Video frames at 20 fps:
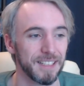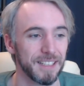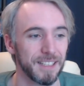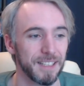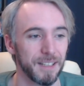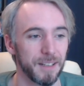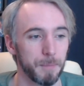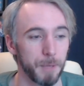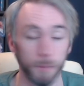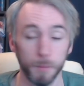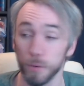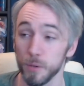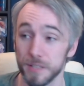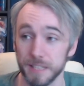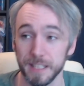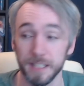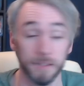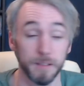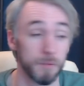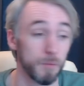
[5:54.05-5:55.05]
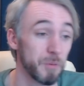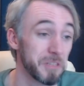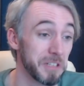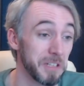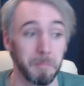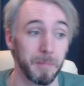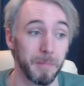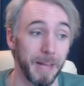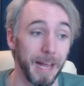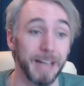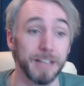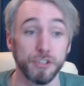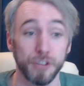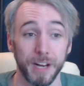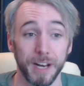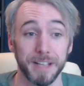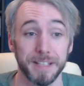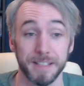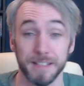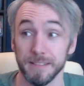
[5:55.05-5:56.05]
But we'll see, we'll see.
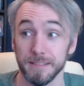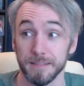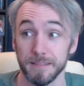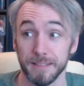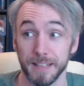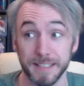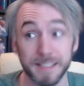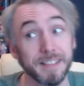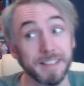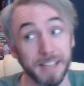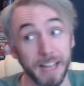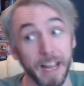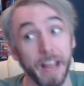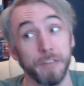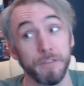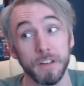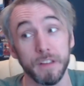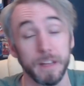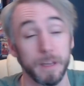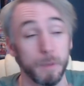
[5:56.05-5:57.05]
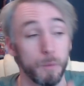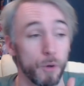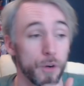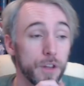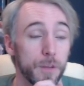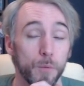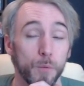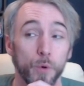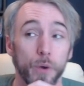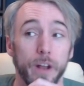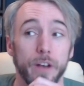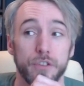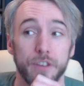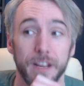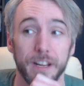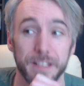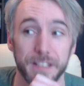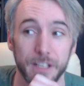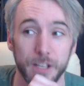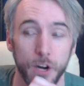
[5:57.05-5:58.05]
Interesting. This is definitely one of the more
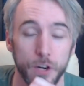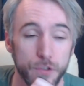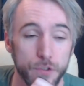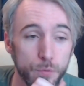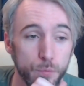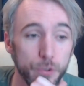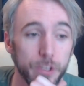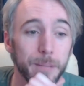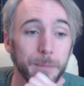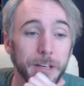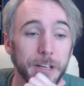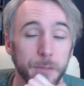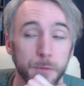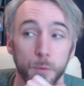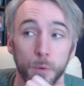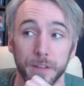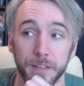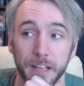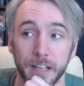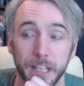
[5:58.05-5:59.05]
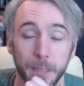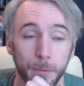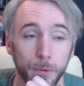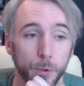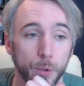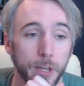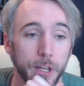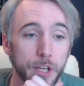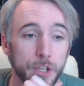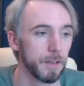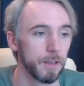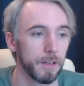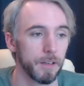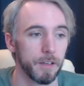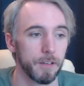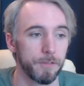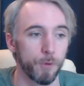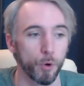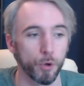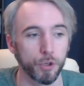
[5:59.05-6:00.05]
interesting cards that really makes me want to think about locations.
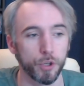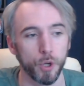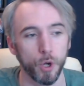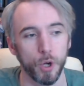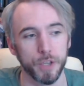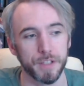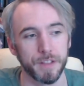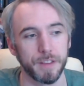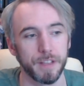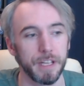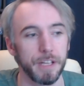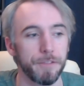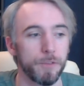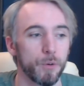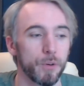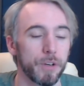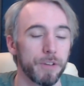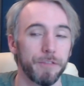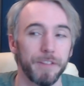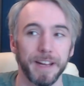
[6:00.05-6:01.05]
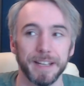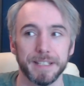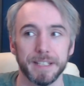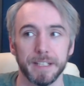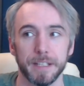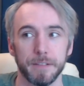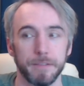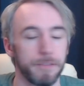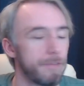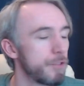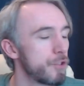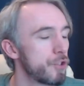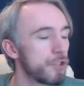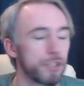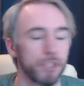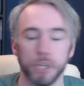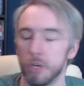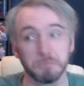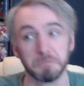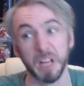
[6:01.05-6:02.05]
4 cost, 3/4 evasive,
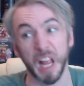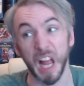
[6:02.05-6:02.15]
junk.